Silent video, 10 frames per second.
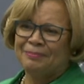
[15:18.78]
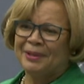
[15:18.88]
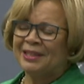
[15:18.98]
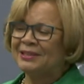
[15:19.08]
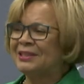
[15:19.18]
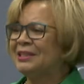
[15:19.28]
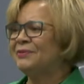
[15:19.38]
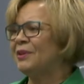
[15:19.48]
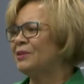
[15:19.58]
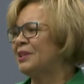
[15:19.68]
because these
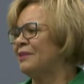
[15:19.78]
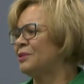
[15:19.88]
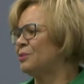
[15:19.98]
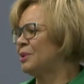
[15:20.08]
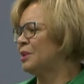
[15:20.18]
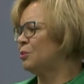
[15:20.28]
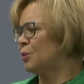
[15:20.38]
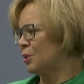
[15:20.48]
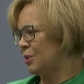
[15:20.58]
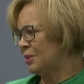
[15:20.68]
folks have to really
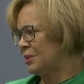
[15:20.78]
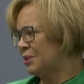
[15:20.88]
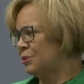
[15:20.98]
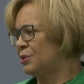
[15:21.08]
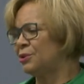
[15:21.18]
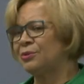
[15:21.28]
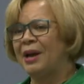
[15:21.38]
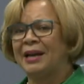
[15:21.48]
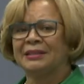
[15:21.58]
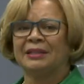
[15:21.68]
work to
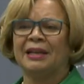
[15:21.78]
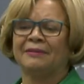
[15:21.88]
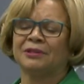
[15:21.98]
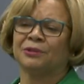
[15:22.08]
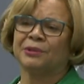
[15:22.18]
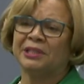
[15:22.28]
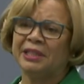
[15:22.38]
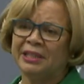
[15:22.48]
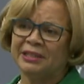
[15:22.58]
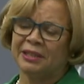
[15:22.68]
attract and have a
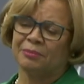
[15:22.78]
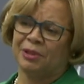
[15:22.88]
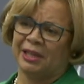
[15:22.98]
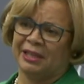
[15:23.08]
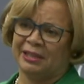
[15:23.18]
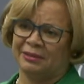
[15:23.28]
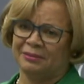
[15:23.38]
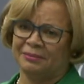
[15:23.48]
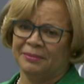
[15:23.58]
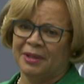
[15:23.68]
strategic plan
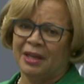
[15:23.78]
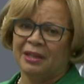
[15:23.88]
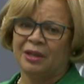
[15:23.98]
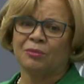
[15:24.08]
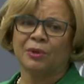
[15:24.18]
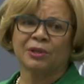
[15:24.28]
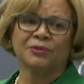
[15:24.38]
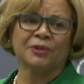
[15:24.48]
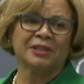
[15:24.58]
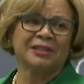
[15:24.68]
that works
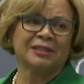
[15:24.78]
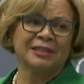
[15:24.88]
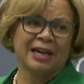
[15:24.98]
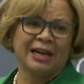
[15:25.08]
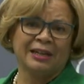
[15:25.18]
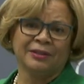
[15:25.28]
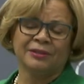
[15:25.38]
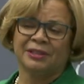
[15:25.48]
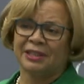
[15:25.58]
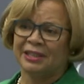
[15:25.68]
for this entire
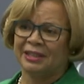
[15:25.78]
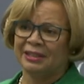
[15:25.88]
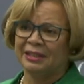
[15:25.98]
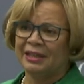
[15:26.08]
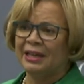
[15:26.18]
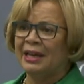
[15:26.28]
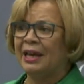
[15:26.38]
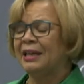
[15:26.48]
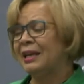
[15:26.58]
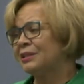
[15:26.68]
city
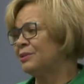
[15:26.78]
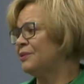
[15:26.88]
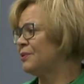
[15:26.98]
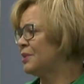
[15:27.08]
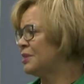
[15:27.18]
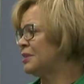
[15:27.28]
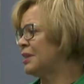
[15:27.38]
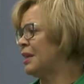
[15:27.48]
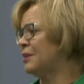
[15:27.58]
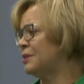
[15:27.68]
and actually for this
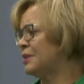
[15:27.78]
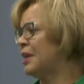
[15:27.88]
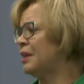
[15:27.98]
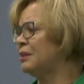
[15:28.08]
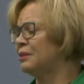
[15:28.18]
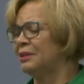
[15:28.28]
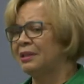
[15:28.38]
entire state.